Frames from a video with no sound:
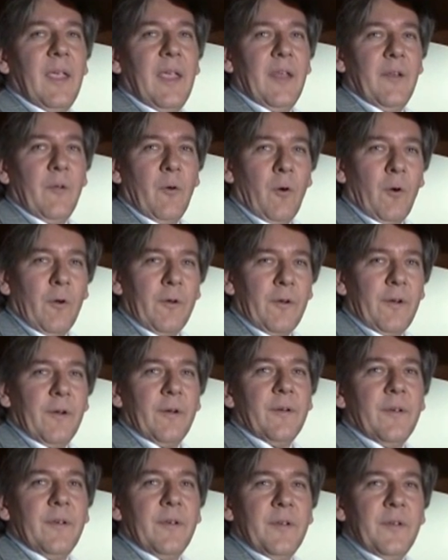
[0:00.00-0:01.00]
In
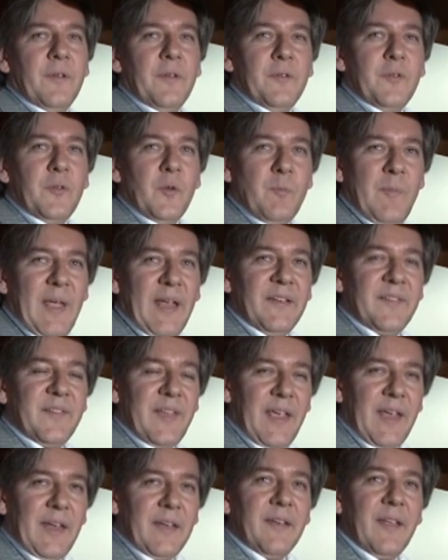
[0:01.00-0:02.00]
order to
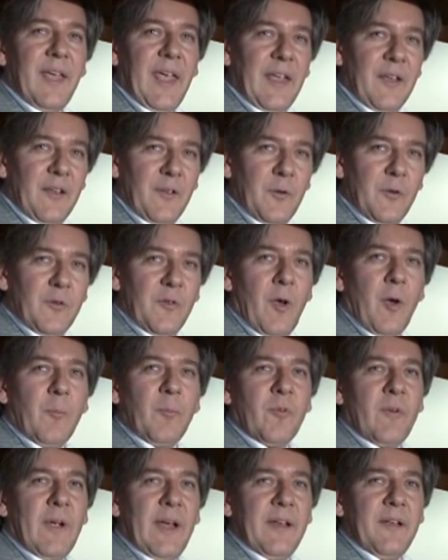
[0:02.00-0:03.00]
maintain a good
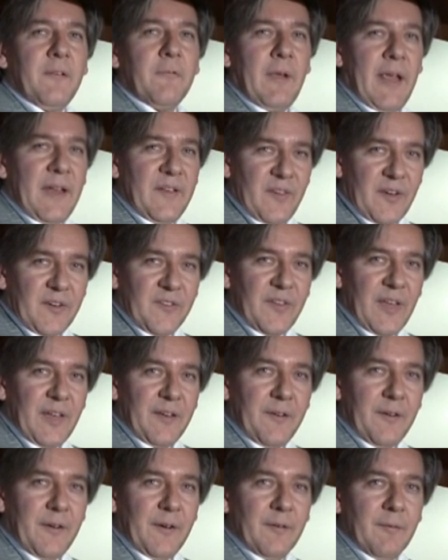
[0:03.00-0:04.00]
operating range
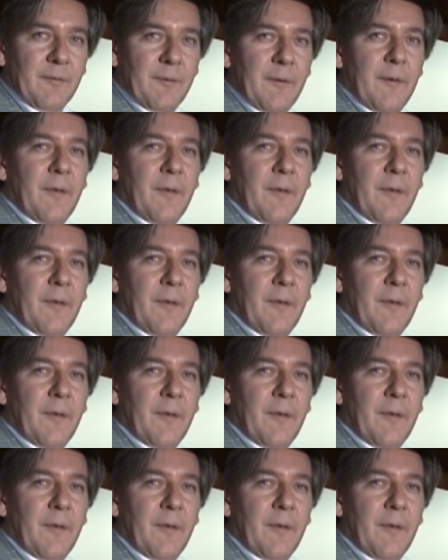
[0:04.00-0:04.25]
extender,